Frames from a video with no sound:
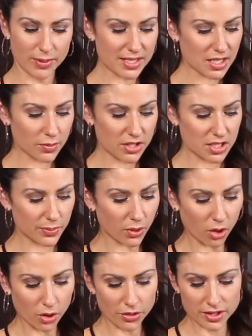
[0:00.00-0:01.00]
Basically, we just put
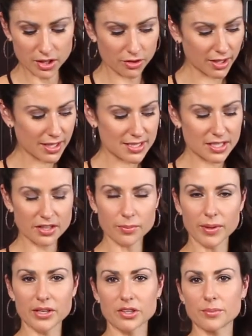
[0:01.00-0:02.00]
all the ingredients into the
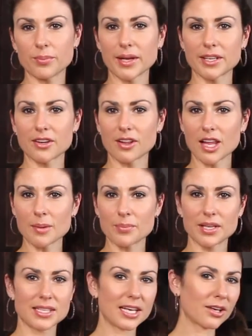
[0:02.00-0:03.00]
blender, blend it all up,
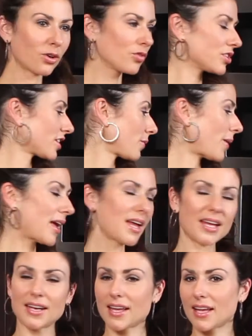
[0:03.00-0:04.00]
take it over to the
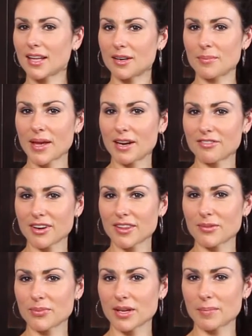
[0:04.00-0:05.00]
pan, and pan fry
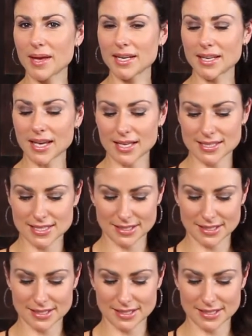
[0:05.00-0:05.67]
them like pancakes.